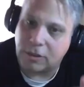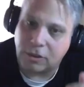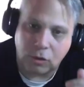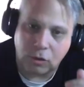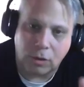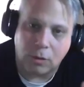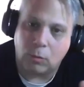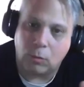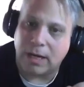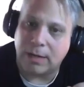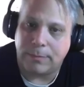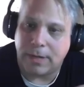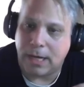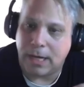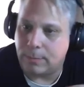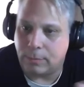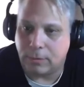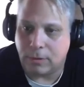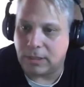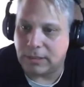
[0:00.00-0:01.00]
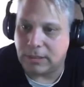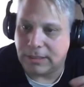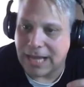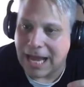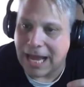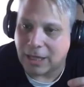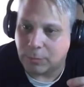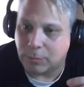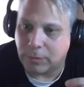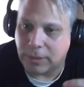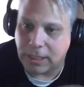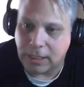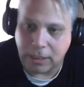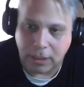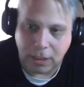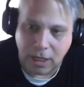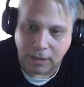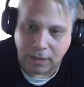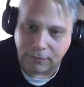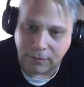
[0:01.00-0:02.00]
short white paper on tax
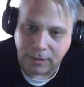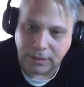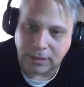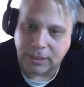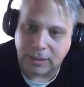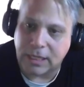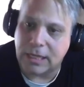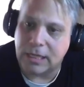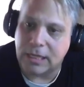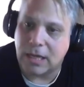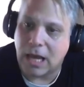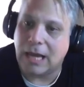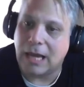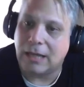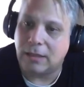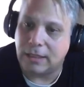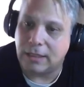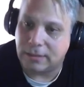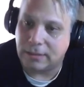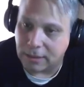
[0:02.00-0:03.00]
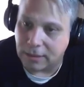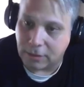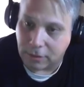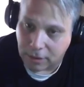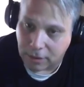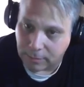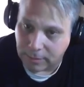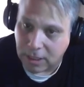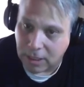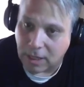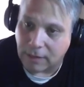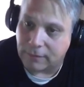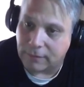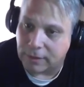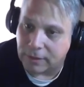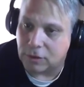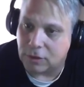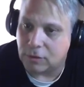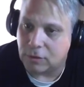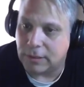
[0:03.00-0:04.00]
planning covering the key highlights that you're going to be
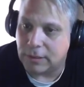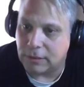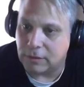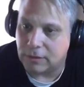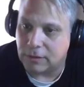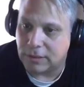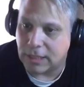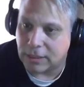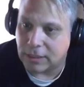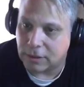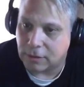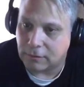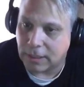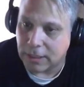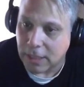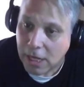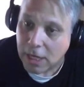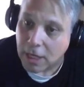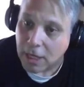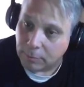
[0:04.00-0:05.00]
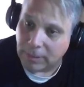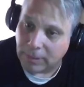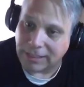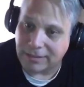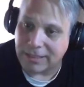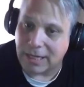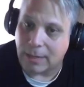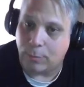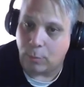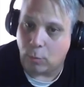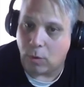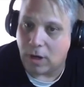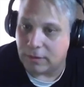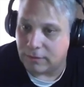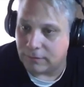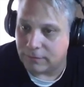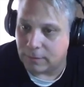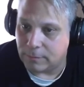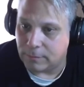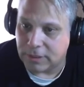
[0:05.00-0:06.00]
covering during your session, right? My step
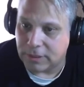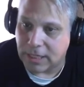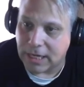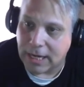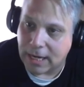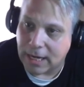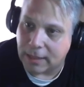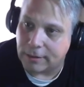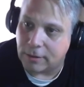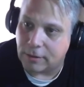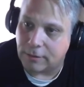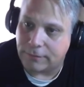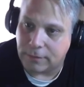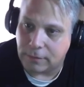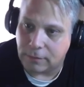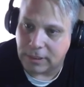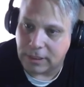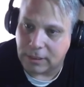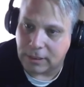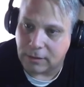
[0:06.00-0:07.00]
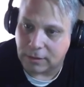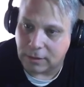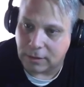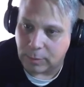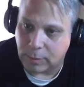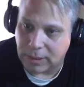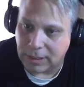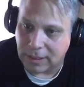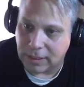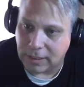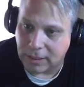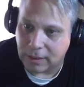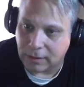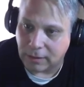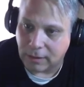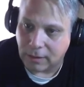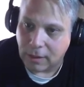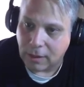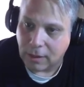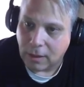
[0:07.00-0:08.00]
one from today, I don't know if you were here at the
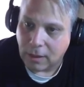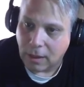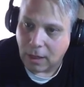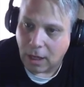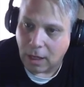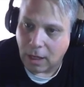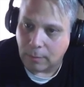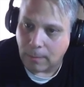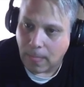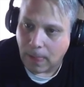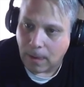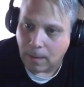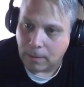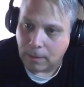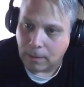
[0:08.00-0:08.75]
beginning. Um, yeah,